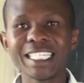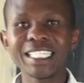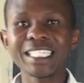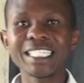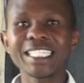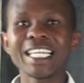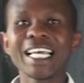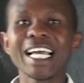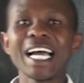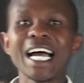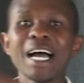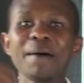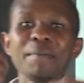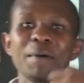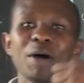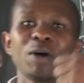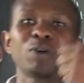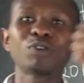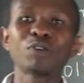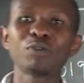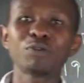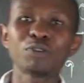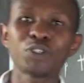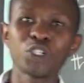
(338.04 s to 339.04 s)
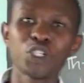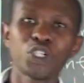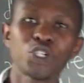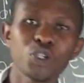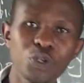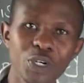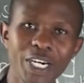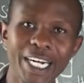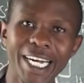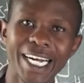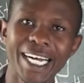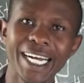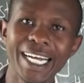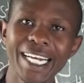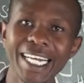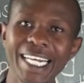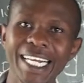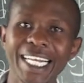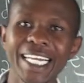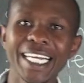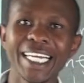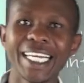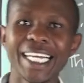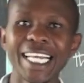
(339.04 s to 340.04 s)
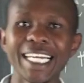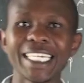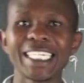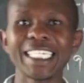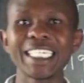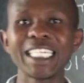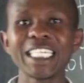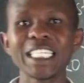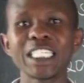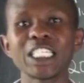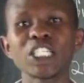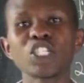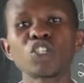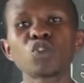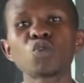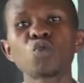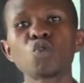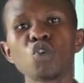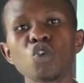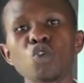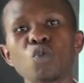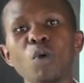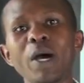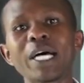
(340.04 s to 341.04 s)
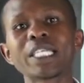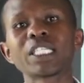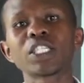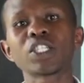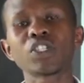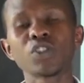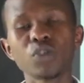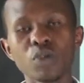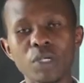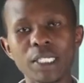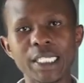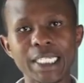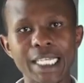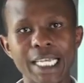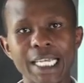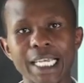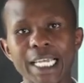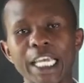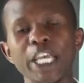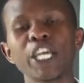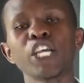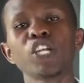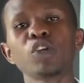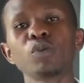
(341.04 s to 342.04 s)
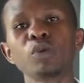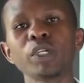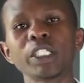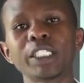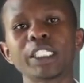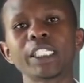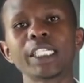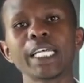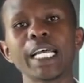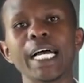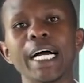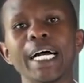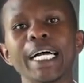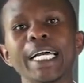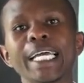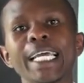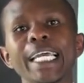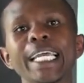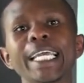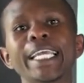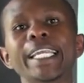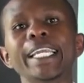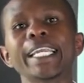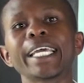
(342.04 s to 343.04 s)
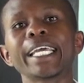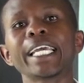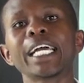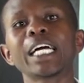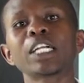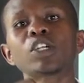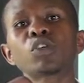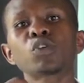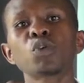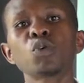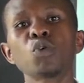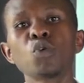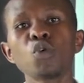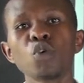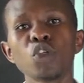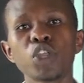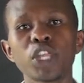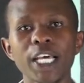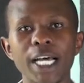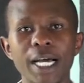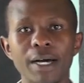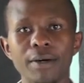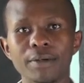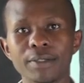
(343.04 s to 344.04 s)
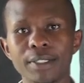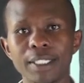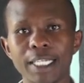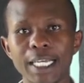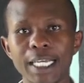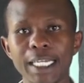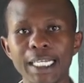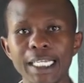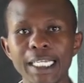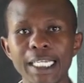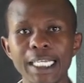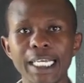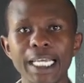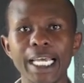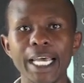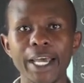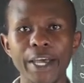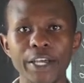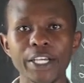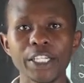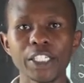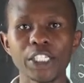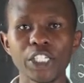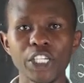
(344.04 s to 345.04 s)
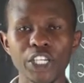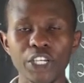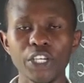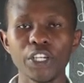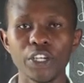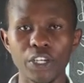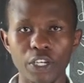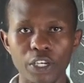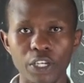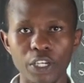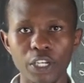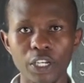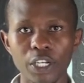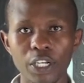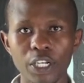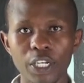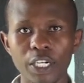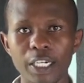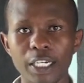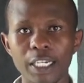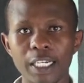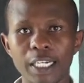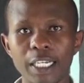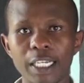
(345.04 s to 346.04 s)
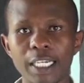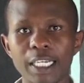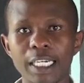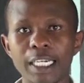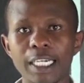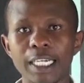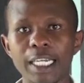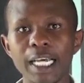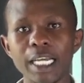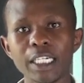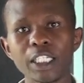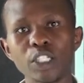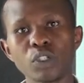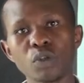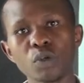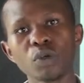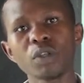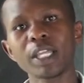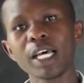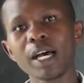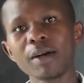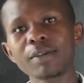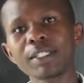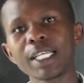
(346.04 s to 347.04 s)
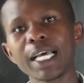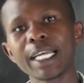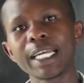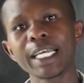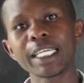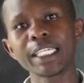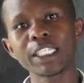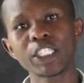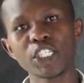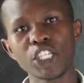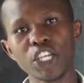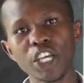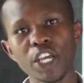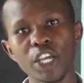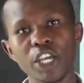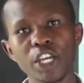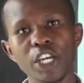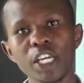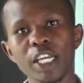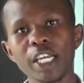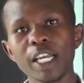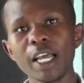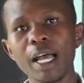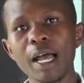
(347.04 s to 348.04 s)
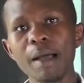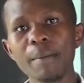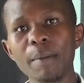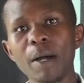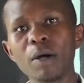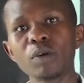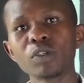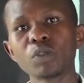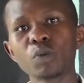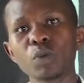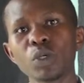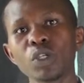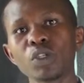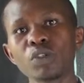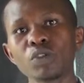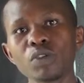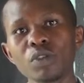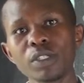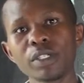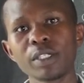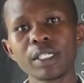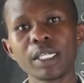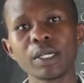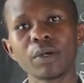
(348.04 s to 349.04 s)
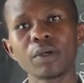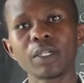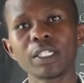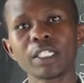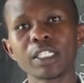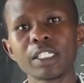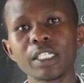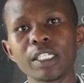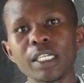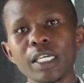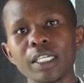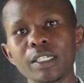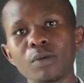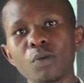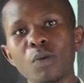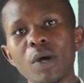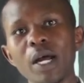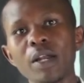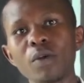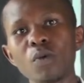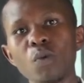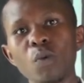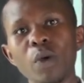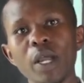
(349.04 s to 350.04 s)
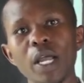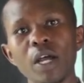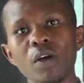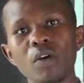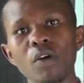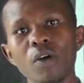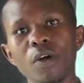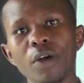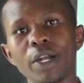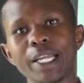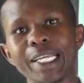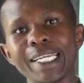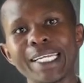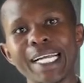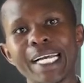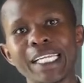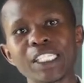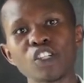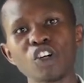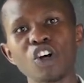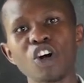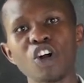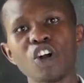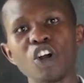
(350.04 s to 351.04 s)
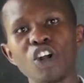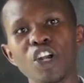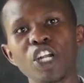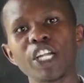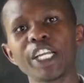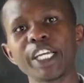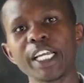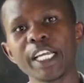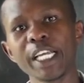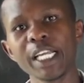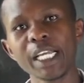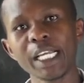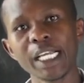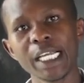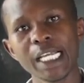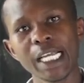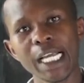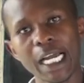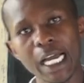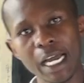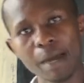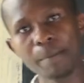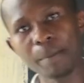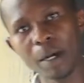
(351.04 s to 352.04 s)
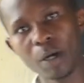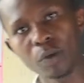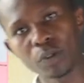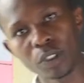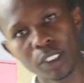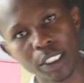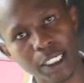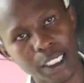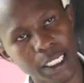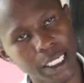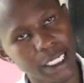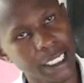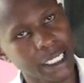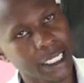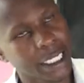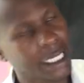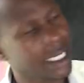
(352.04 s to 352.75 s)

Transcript: this is the amount of sugar that this school was using in which year? In the year 2018. That 2018, the amount we used is the one we are calling as all the amount.